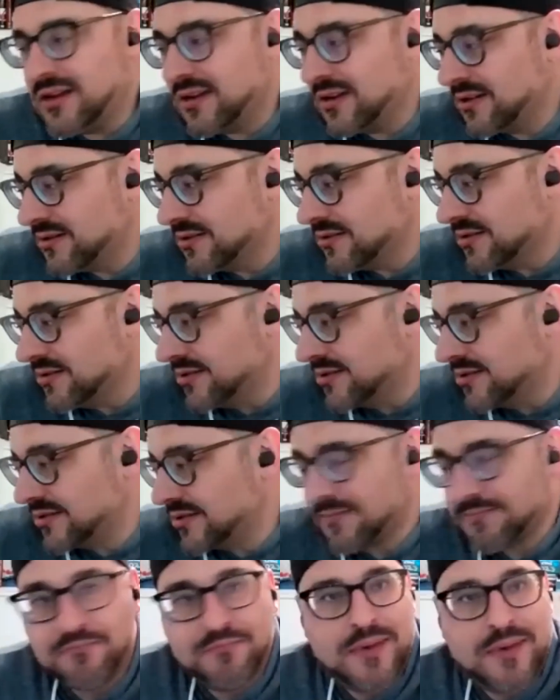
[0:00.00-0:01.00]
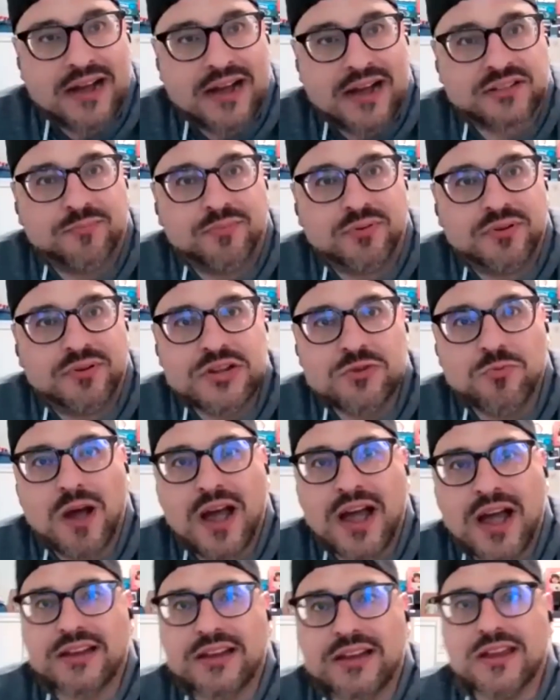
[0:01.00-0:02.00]
is back to pretty
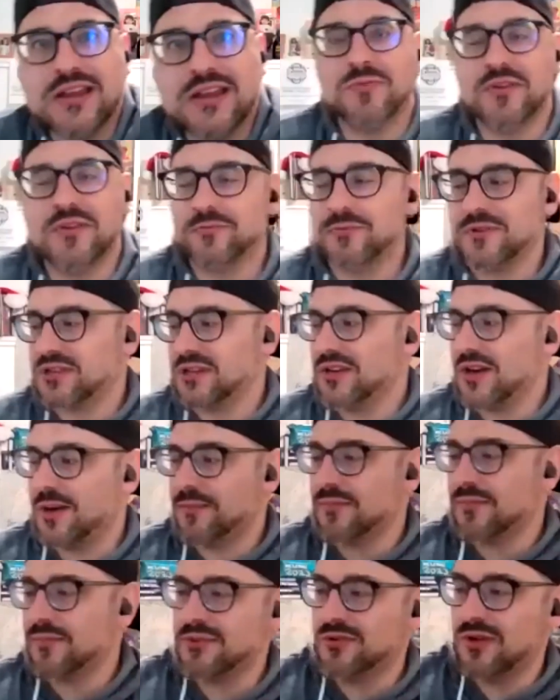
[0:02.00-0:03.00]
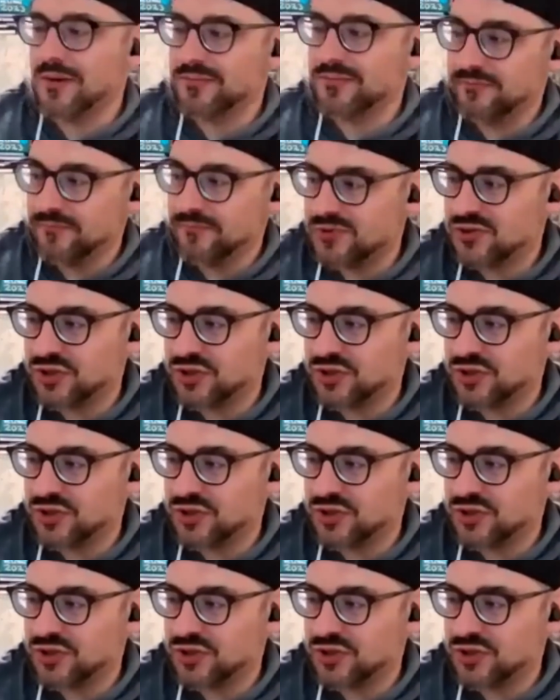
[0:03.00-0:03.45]
wacky with whiskey number two. I'm